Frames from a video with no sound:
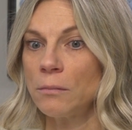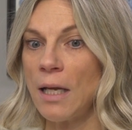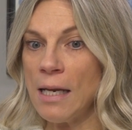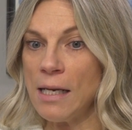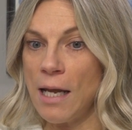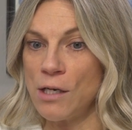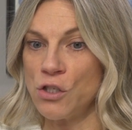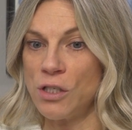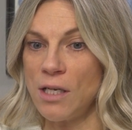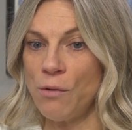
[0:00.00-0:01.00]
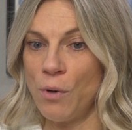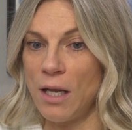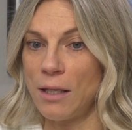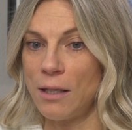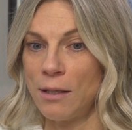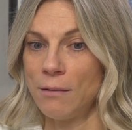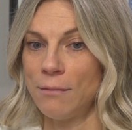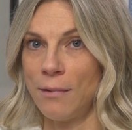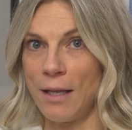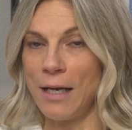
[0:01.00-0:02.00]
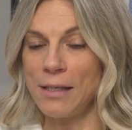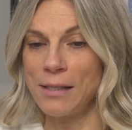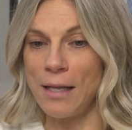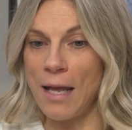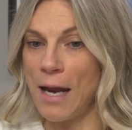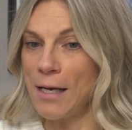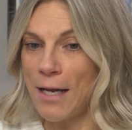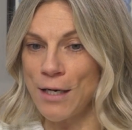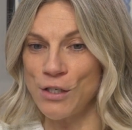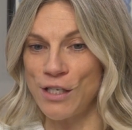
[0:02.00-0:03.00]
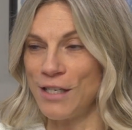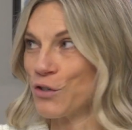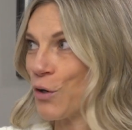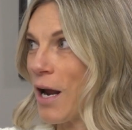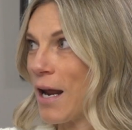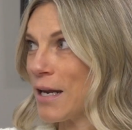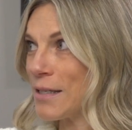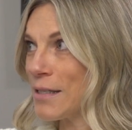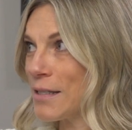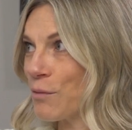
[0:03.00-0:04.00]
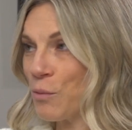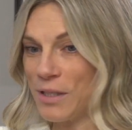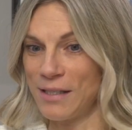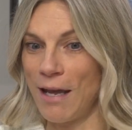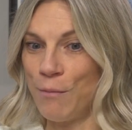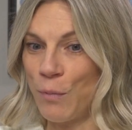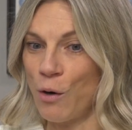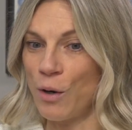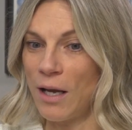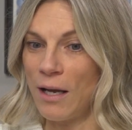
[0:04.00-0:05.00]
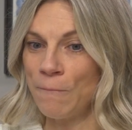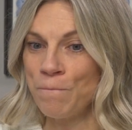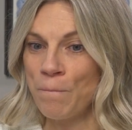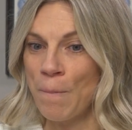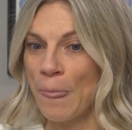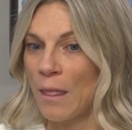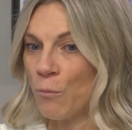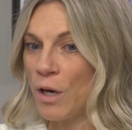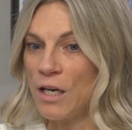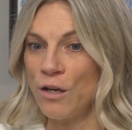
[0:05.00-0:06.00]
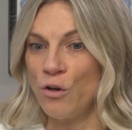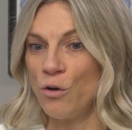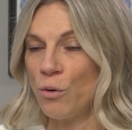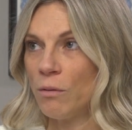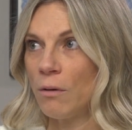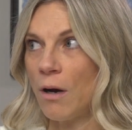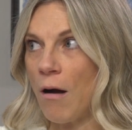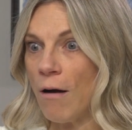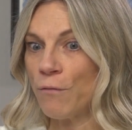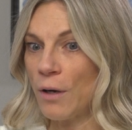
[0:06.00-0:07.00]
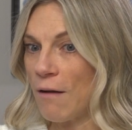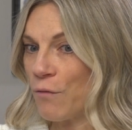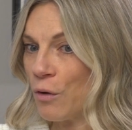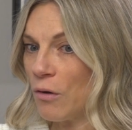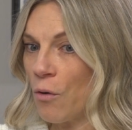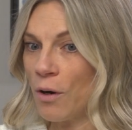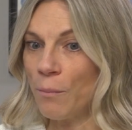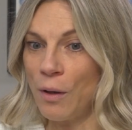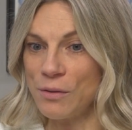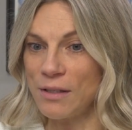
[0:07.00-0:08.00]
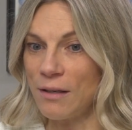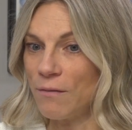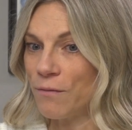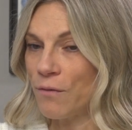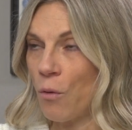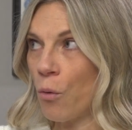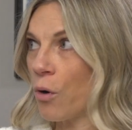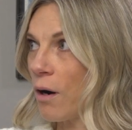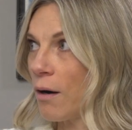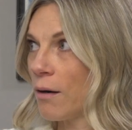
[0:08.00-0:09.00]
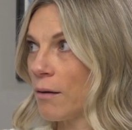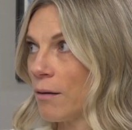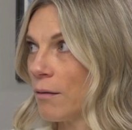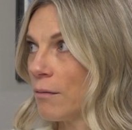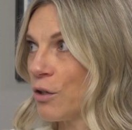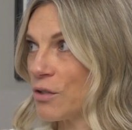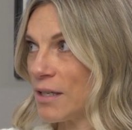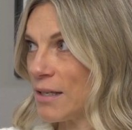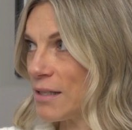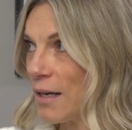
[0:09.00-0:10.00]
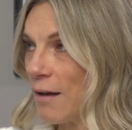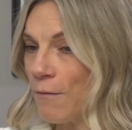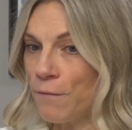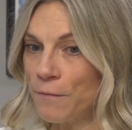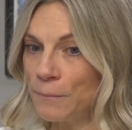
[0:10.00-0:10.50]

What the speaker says: ADHD with this and the ADHD traits with scapegoating when you are forgetful or impulsive or you're sensitive.